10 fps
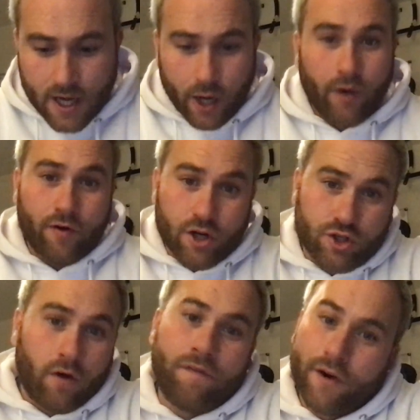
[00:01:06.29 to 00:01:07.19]
However,
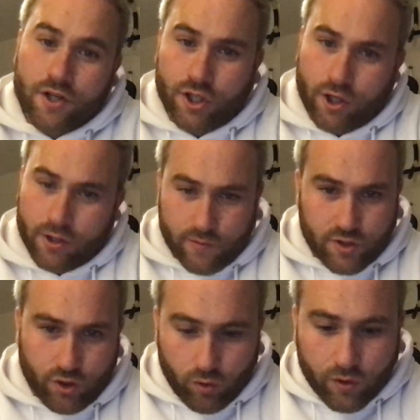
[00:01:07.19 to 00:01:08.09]
it's not finished in terms of
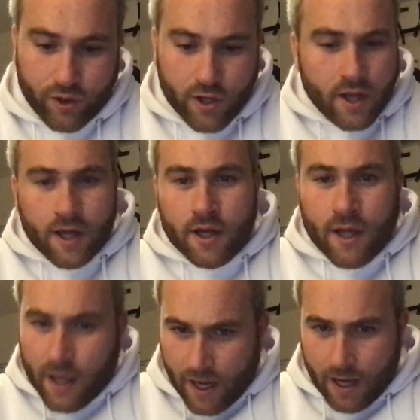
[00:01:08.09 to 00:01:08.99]
its growth.
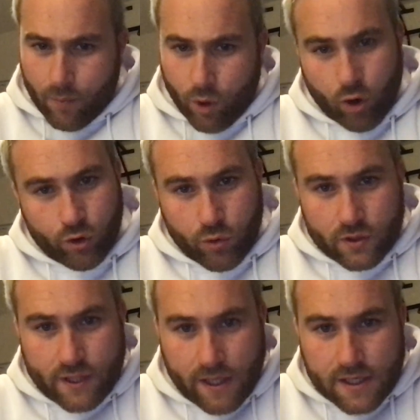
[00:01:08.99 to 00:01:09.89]
We all know
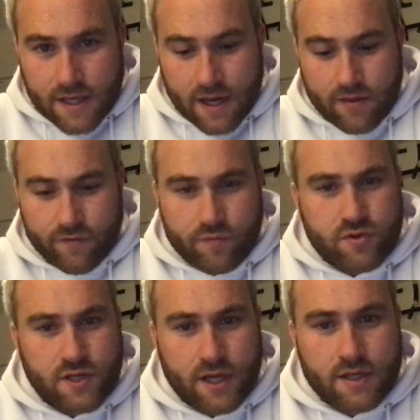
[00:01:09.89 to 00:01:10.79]
it takes anything from
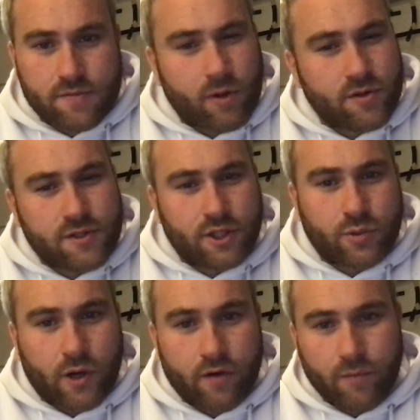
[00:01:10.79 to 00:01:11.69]
6 months to
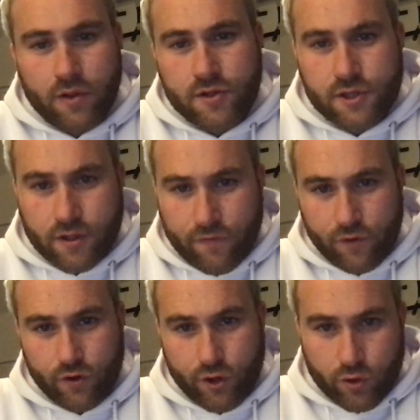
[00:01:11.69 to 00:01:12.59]
12 months to
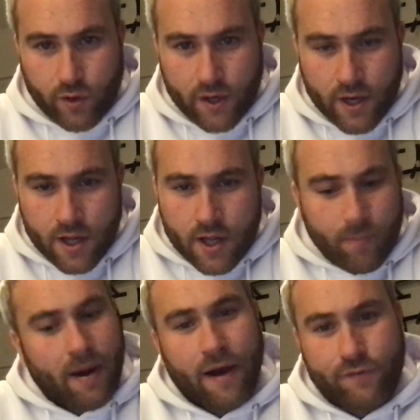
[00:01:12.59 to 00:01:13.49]
fully grow in,
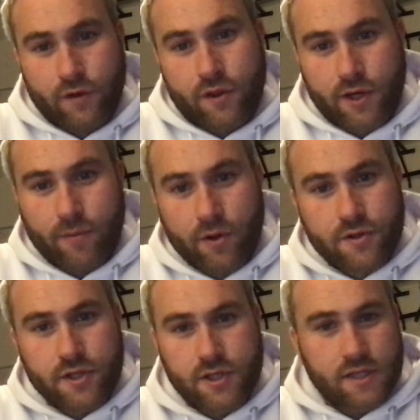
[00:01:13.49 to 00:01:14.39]
but after 3
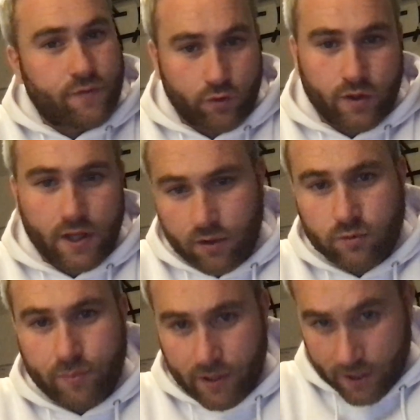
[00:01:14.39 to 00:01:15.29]
months is its fully
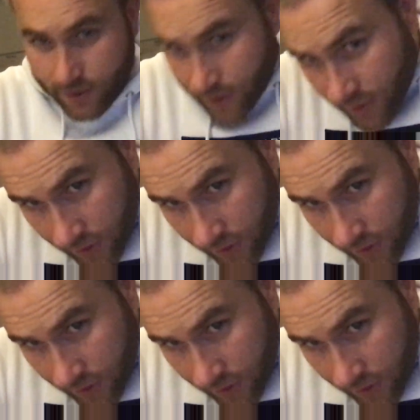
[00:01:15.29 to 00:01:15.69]
healed period.